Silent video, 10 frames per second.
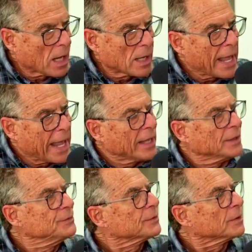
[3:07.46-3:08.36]

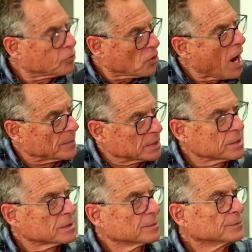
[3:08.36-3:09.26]
and a
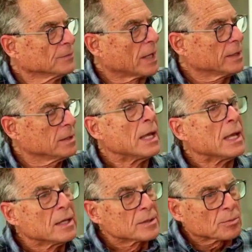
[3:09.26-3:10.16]
promise, right?
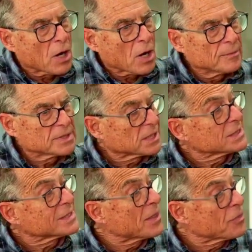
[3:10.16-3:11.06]
The promise is
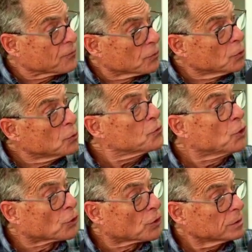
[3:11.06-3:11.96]
that through
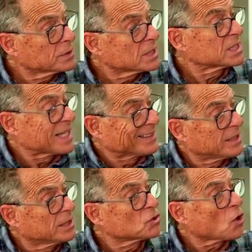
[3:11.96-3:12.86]
your
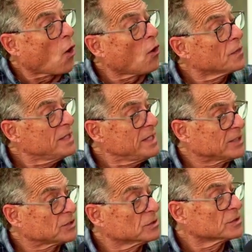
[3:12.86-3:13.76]
descendants, all the
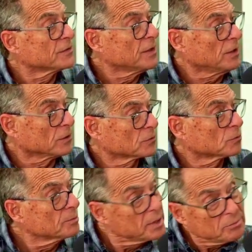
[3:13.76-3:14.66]
nations of the earth
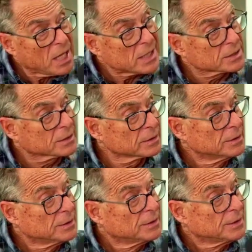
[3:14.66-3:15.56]
would be blessed.
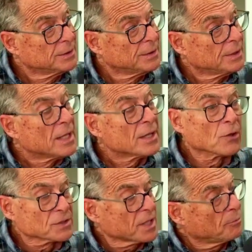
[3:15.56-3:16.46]

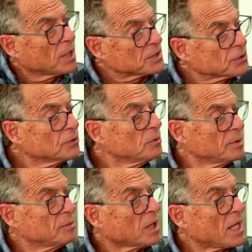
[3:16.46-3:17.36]
Those that bless you will
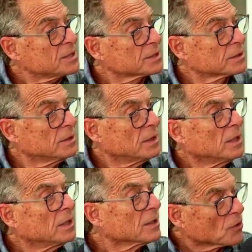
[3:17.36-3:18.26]
be blessed.
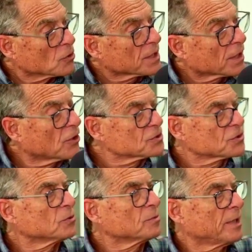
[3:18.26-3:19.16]
Those that curse
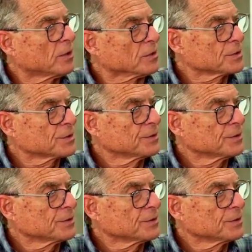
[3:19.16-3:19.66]
you will be cursed.